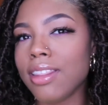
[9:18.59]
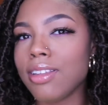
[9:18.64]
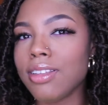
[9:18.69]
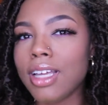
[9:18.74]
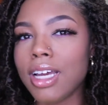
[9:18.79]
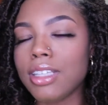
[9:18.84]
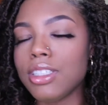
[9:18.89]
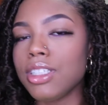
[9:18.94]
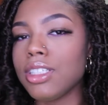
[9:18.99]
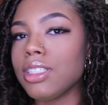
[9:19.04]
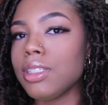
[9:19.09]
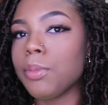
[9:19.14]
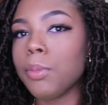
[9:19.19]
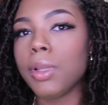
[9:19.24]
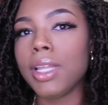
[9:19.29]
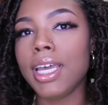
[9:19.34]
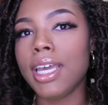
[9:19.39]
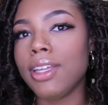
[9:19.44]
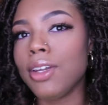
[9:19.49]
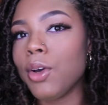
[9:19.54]
They're not just
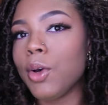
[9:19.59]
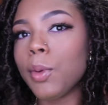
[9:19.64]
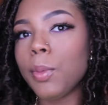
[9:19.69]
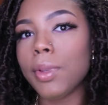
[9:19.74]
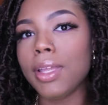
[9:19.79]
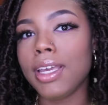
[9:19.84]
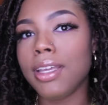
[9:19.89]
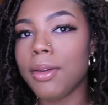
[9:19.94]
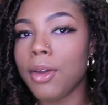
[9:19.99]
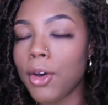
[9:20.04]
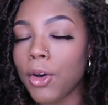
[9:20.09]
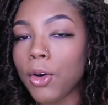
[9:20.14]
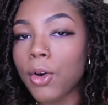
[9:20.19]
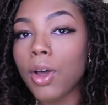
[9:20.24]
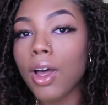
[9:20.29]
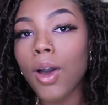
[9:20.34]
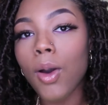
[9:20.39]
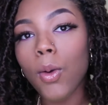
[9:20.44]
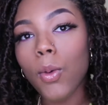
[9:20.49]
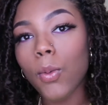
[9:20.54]
plain old
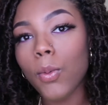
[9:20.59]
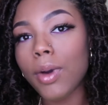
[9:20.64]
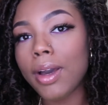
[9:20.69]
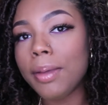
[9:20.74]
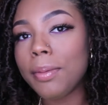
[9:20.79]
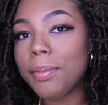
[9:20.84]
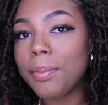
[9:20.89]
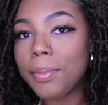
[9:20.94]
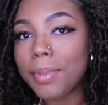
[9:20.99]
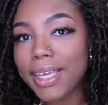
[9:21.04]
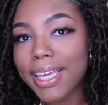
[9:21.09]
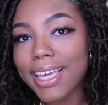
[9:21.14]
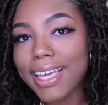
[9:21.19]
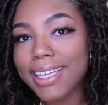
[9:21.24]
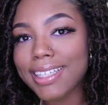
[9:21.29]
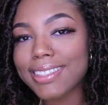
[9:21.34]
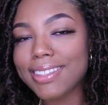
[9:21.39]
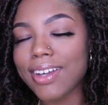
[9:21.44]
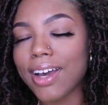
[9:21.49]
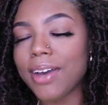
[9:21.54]

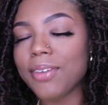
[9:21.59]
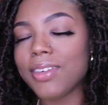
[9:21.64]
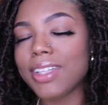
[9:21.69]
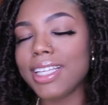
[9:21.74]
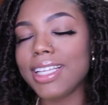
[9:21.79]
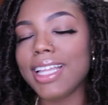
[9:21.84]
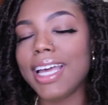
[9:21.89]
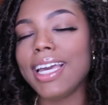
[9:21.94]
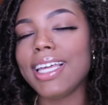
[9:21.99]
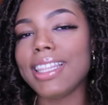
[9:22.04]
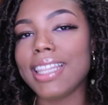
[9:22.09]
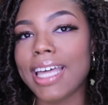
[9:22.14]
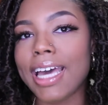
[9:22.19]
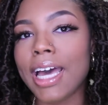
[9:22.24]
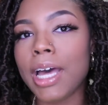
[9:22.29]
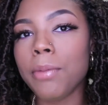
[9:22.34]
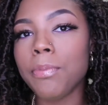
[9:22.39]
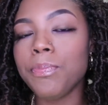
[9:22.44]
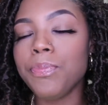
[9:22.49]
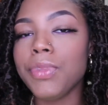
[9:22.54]
1B, so I really like
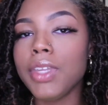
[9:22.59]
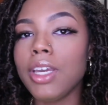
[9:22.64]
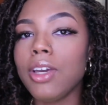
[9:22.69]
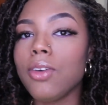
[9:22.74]
that.